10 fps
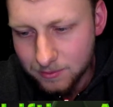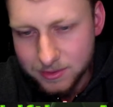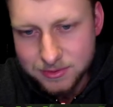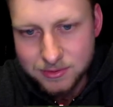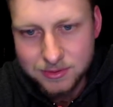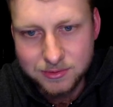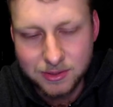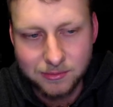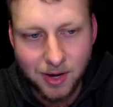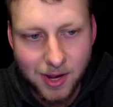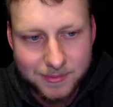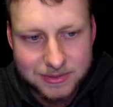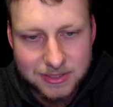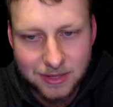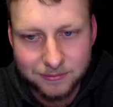his, his, the crime
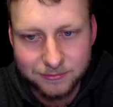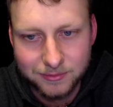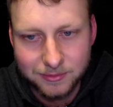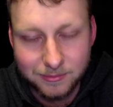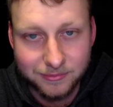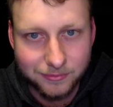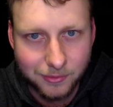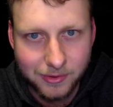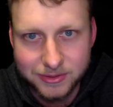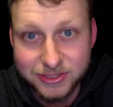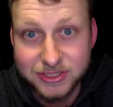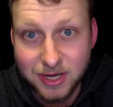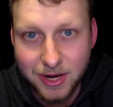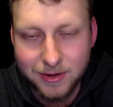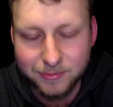and stuff or before and he just
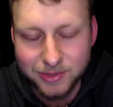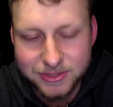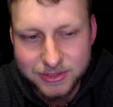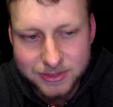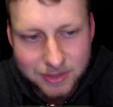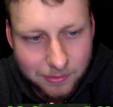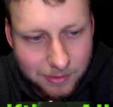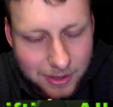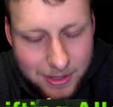got out of prison so